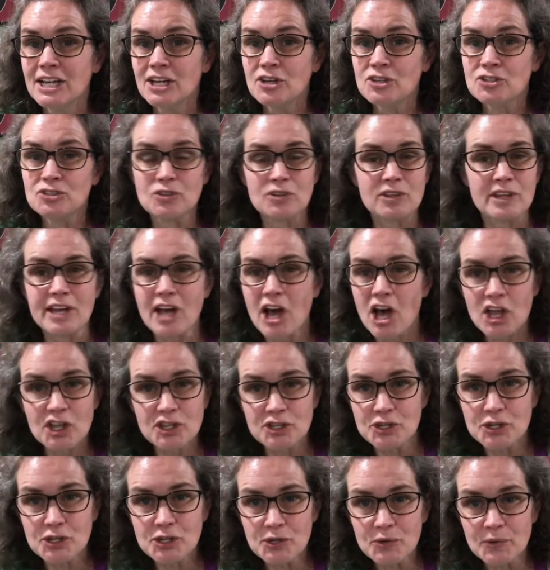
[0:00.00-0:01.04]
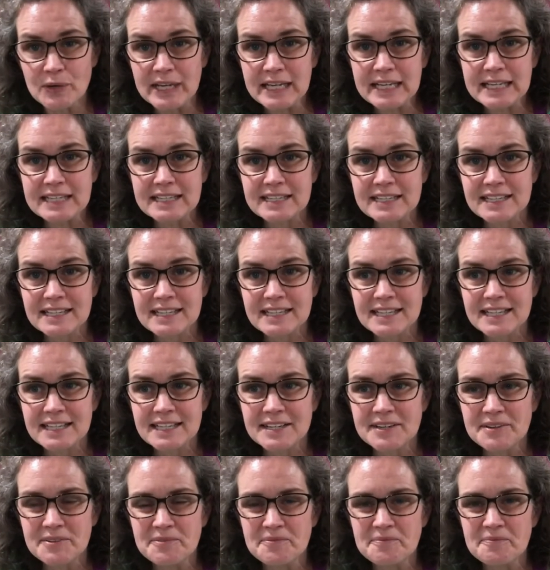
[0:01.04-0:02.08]
So they all knew it.
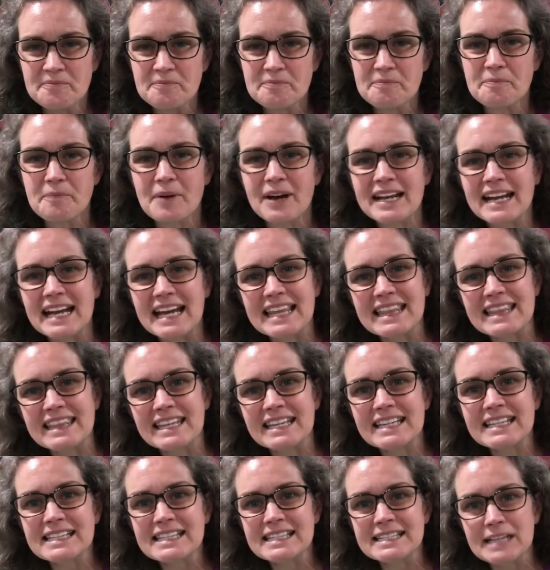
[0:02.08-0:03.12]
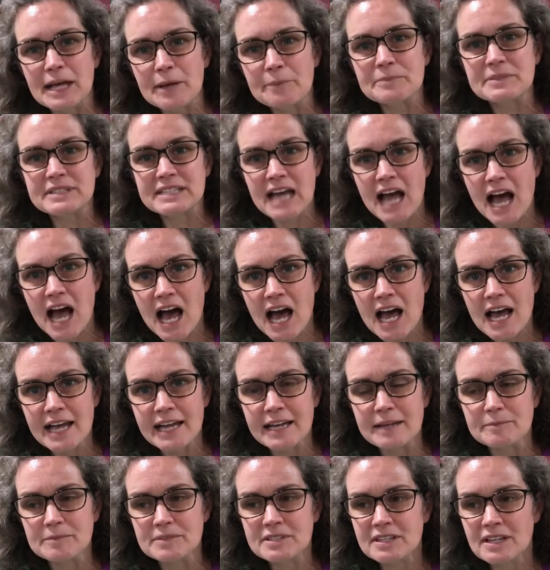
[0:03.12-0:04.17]
But I think
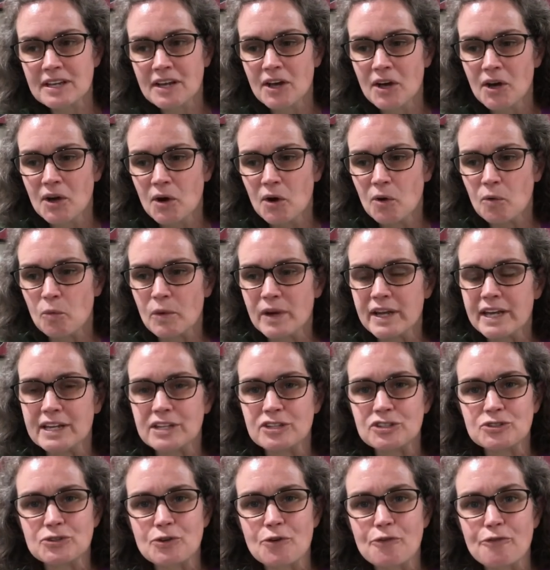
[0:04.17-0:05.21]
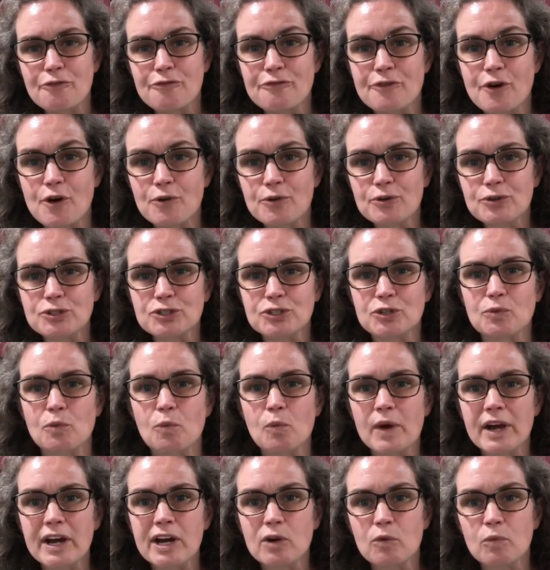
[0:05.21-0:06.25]
sometimes we get so focused on
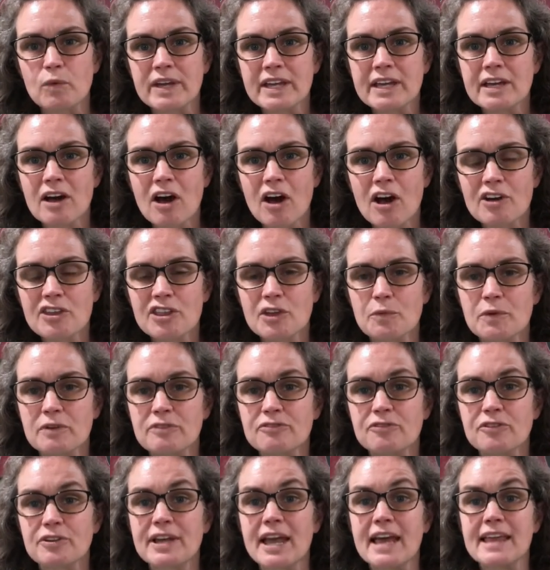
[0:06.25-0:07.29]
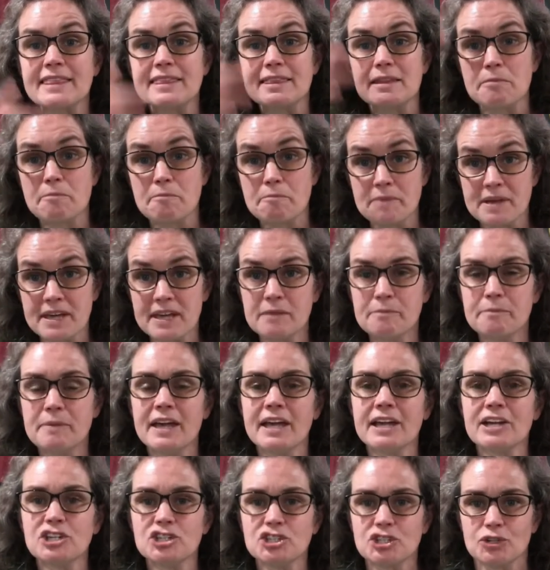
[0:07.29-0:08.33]
where we are that we forget the big
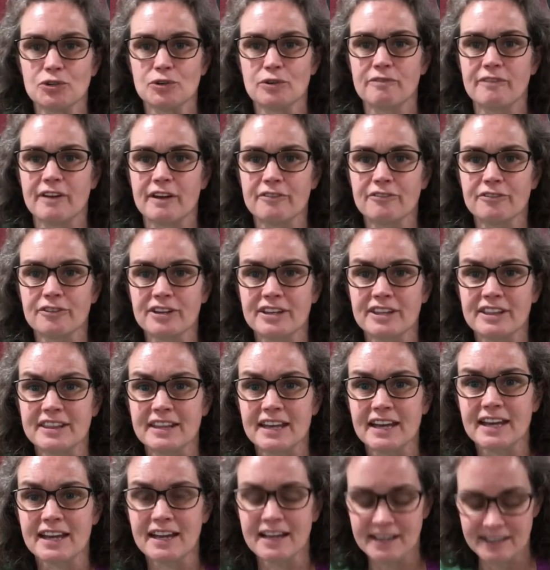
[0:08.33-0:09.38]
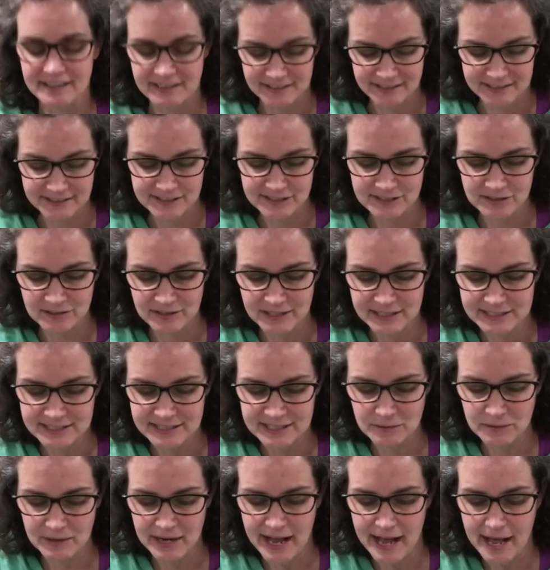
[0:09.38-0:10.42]
picture of everything. So let's
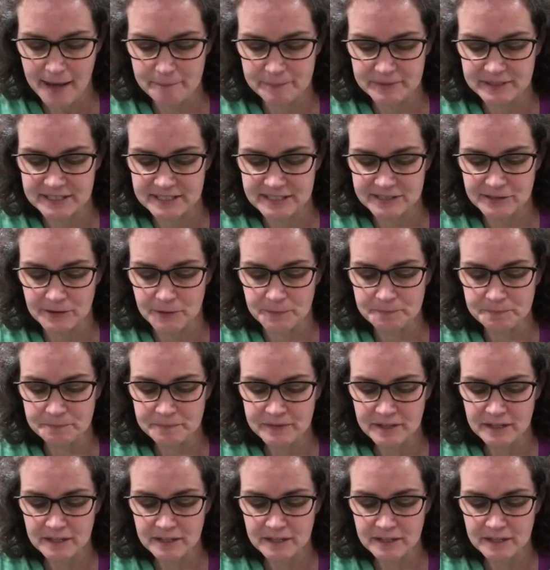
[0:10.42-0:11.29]
see what happens. So,